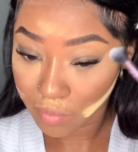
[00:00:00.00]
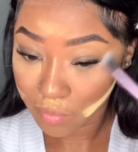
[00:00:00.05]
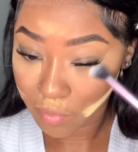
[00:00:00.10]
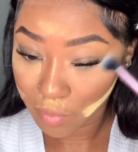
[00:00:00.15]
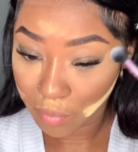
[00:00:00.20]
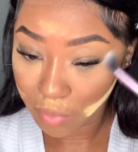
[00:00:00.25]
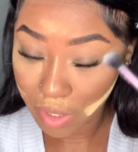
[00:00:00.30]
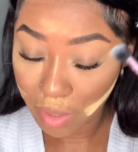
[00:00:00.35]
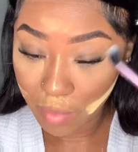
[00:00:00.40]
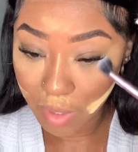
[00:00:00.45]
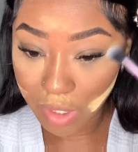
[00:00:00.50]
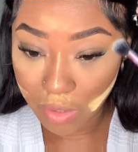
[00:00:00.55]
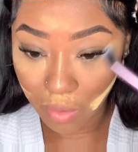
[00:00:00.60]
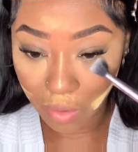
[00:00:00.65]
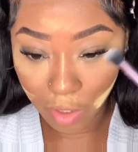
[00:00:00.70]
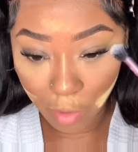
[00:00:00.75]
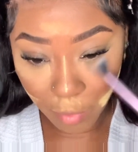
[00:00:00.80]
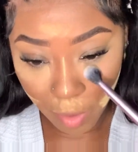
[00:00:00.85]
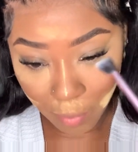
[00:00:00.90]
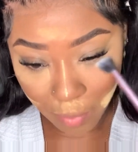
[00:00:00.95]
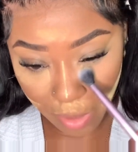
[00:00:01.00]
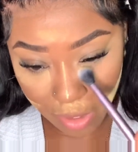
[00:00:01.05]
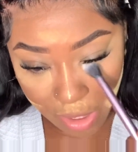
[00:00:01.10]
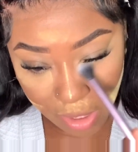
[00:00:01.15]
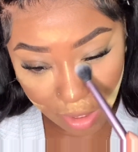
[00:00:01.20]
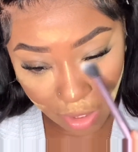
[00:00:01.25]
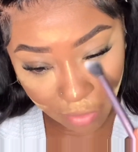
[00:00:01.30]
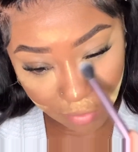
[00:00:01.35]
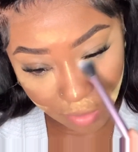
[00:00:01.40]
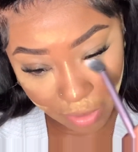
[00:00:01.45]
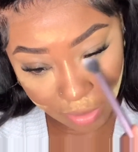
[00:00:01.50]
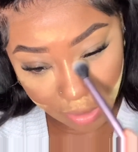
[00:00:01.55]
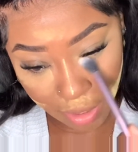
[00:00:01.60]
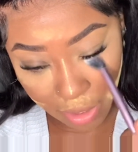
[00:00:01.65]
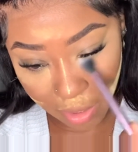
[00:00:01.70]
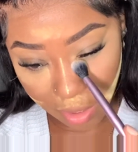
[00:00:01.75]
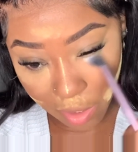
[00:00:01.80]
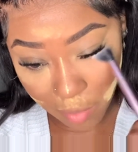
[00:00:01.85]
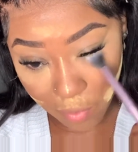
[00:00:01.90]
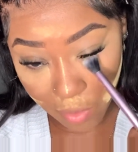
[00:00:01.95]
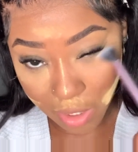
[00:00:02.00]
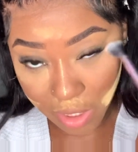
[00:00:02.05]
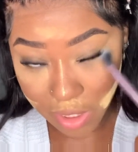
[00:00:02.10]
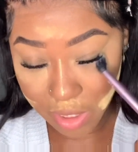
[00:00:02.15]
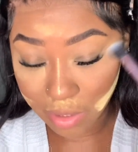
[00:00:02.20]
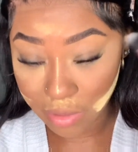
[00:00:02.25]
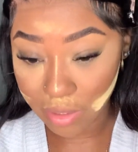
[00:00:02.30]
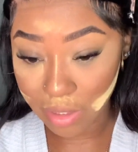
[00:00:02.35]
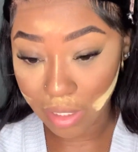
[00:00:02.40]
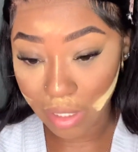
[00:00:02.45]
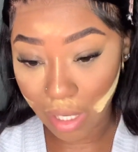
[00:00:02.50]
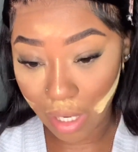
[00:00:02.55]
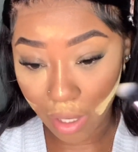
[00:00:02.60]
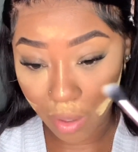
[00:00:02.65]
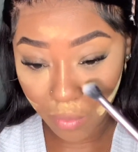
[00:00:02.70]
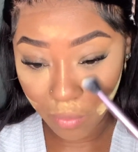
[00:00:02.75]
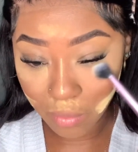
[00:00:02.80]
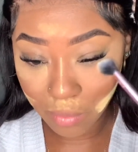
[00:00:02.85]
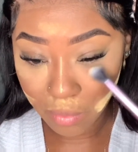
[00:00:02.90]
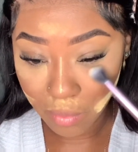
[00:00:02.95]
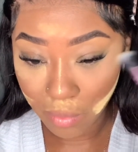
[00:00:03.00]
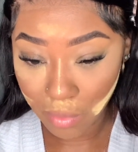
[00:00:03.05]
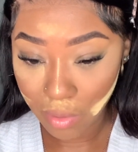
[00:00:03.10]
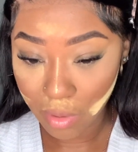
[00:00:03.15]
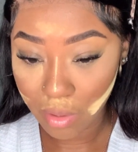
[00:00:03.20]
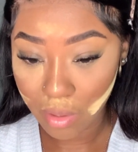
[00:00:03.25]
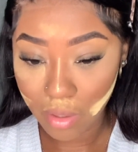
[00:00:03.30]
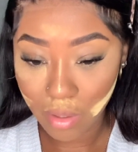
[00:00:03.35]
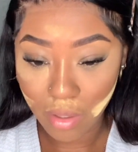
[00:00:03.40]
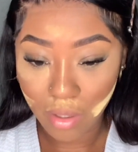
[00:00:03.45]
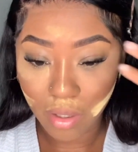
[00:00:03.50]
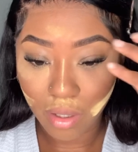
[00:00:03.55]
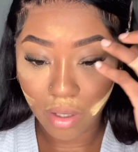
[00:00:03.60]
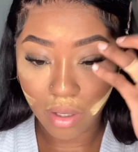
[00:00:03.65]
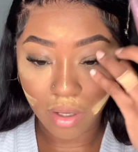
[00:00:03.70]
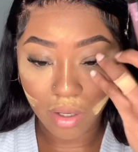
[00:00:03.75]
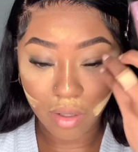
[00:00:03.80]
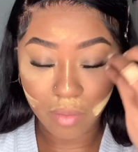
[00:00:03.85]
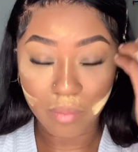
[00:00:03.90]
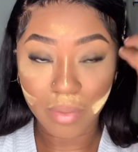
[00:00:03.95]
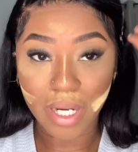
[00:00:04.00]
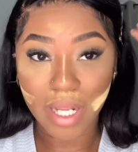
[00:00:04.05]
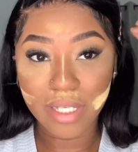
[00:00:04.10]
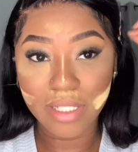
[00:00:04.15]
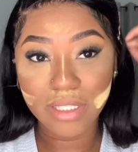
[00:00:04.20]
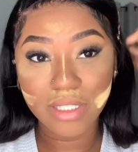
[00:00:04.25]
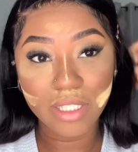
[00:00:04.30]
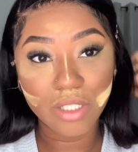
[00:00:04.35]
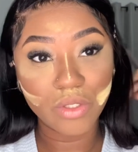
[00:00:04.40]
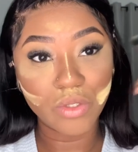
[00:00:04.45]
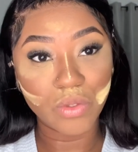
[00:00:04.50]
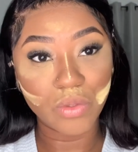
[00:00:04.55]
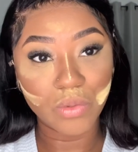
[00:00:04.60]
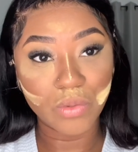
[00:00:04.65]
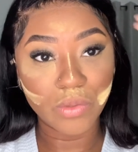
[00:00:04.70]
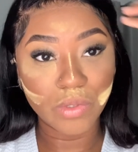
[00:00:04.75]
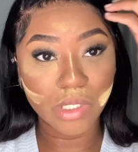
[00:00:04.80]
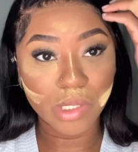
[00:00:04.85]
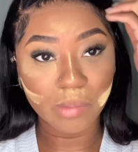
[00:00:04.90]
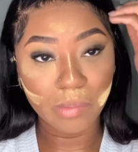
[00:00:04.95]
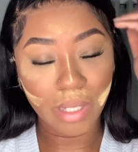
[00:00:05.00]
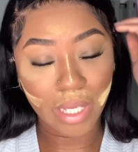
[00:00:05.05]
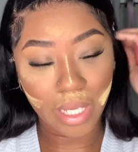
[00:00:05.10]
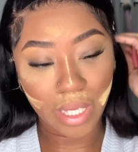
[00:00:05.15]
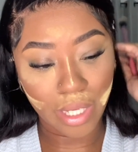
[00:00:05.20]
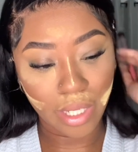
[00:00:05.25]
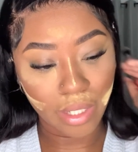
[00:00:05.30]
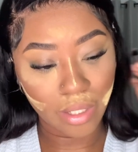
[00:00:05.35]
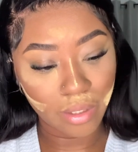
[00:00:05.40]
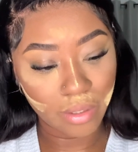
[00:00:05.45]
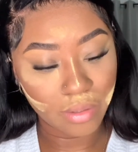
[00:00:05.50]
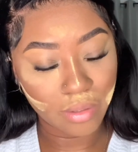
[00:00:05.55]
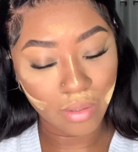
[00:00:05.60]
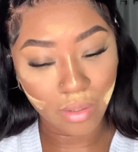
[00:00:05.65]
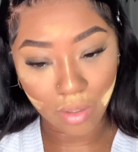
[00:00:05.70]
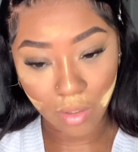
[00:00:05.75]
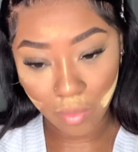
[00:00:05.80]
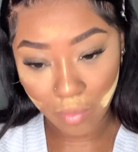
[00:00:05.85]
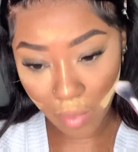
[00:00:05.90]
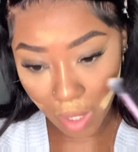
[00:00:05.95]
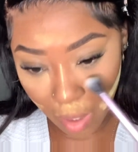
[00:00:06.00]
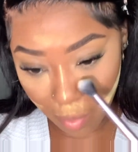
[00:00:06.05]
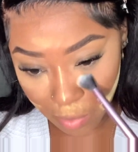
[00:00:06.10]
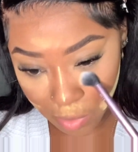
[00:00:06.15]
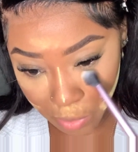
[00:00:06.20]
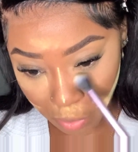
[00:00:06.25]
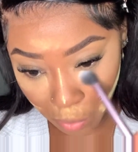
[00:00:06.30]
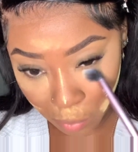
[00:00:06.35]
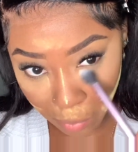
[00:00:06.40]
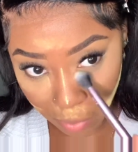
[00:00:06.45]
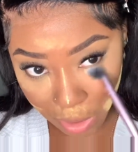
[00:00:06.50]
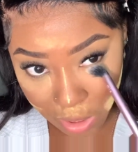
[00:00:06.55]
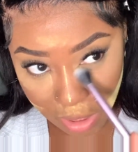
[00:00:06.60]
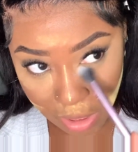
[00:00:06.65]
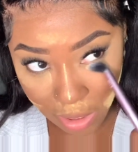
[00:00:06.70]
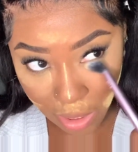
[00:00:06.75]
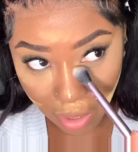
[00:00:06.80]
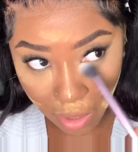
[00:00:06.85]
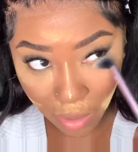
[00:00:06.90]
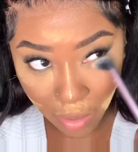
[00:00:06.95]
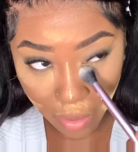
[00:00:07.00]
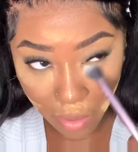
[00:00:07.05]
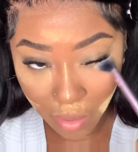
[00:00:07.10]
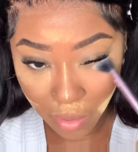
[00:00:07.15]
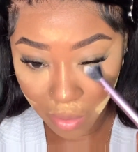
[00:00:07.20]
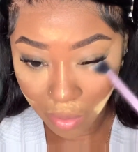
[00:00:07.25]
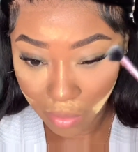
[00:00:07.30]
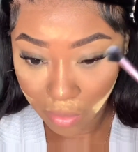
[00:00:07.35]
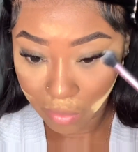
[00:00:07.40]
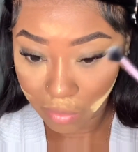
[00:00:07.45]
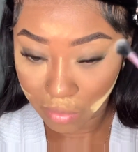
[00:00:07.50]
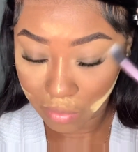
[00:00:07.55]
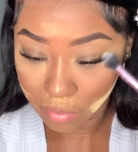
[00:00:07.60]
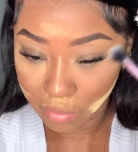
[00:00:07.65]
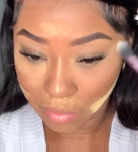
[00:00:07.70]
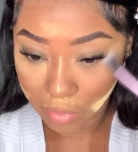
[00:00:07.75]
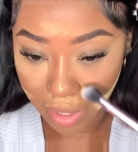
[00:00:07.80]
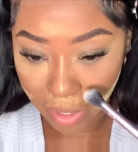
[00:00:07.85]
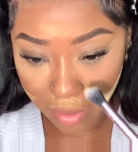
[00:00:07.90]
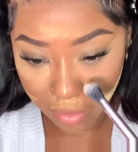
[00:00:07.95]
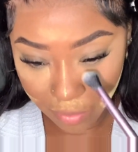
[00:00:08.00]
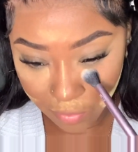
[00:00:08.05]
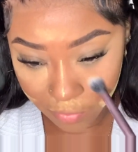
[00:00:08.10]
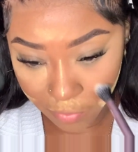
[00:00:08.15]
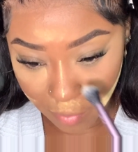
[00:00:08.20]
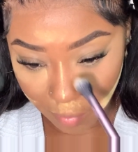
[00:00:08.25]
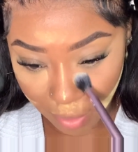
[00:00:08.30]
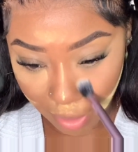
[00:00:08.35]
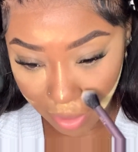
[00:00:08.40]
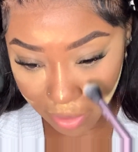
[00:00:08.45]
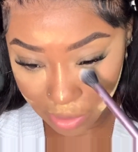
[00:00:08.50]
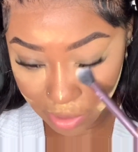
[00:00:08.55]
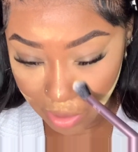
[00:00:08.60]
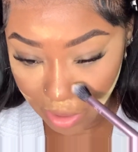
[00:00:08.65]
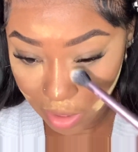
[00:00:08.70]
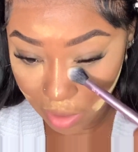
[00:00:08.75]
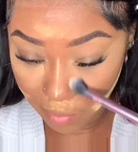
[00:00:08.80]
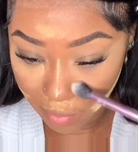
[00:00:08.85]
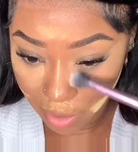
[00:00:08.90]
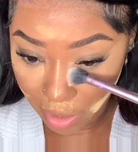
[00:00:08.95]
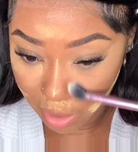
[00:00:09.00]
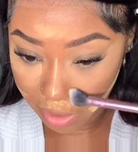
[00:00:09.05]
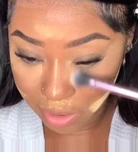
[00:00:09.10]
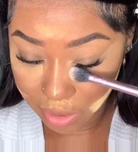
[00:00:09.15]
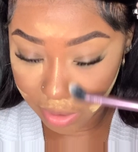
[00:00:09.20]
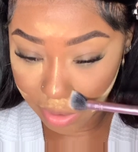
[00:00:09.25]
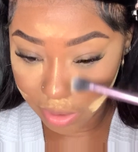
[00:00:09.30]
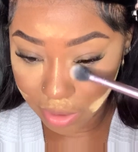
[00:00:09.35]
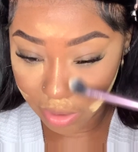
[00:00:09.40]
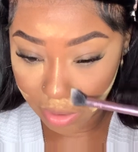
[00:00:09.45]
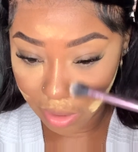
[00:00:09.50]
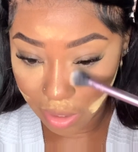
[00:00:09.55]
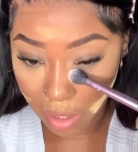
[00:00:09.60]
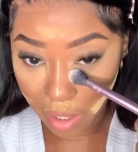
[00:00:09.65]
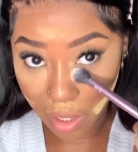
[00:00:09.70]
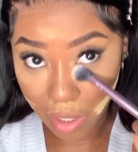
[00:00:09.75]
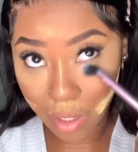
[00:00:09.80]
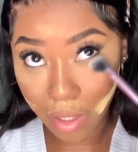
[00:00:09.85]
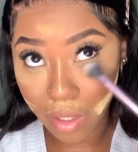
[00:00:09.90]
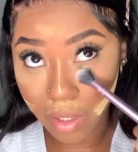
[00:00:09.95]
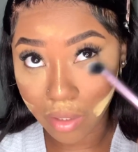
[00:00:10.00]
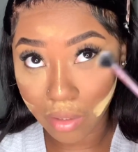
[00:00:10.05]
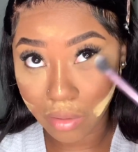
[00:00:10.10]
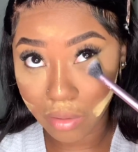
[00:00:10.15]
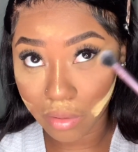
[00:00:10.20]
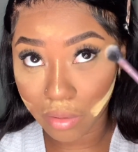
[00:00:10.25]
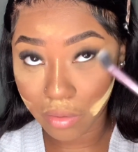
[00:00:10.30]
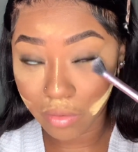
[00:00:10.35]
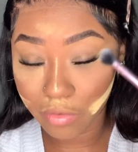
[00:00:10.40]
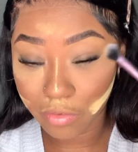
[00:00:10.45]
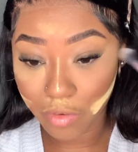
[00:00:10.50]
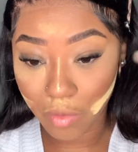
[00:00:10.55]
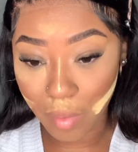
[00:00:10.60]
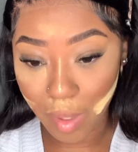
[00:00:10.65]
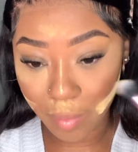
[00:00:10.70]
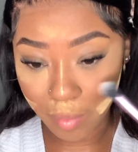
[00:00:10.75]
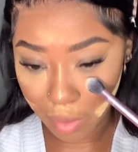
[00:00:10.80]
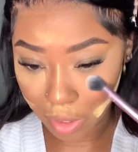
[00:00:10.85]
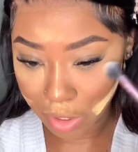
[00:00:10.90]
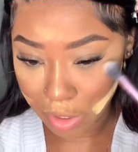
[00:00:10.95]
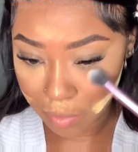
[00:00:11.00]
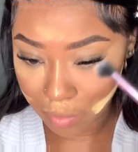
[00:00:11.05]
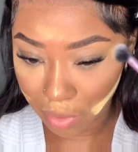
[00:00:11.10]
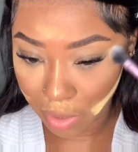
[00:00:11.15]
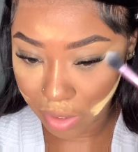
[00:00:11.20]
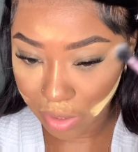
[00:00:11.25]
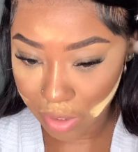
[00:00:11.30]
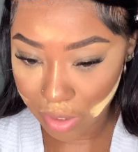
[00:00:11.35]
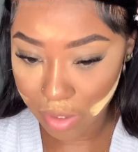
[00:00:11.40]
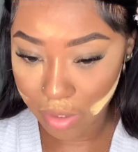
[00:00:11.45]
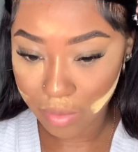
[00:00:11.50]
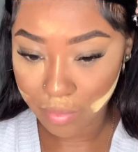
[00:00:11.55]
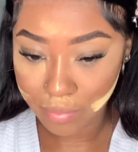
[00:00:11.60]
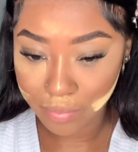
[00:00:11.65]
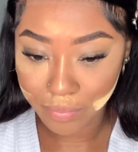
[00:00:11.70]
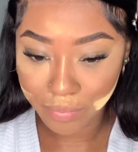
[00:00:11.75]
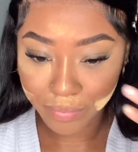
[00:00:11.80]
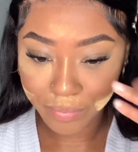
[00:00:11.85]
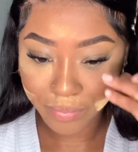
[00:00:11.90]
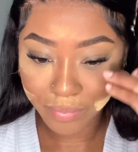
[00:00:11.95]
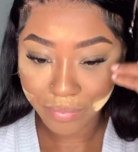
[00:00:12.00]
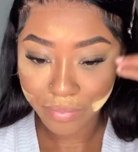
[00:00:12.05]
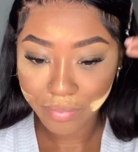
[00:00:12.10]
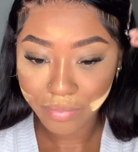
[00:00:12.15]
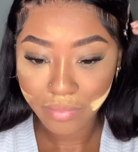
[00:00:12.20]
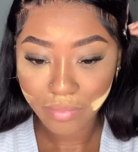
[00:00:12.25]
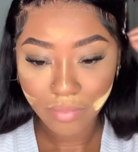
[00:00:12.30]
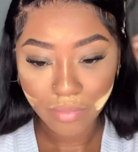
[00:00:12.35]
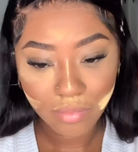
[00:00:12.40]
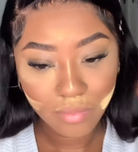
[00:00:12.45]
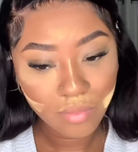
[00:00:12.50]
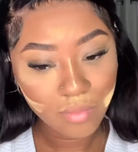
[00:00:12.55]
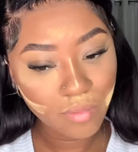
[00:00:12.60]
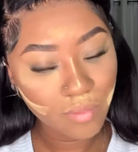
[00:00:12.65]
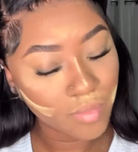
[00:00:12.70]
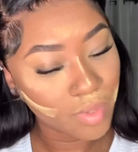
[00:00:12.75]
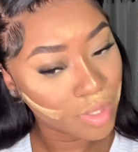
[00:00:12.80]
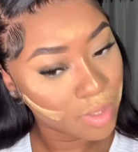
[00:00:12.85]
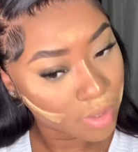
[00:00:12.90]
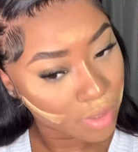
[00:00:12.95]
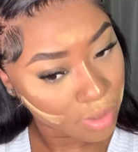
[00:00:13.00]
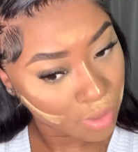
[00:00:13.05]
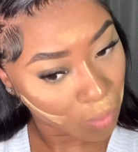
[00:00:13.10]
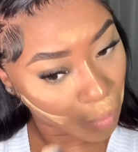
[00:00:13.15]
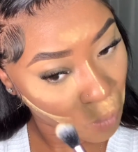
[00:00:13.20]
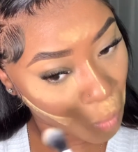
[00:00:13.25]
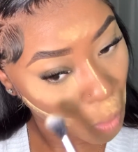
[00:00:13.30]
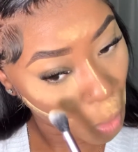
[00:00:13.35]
pretty much all of my brushes are Real Technique brushes now. But I still use my Amazon brush set, like for my concealer brush and for my blush brush. So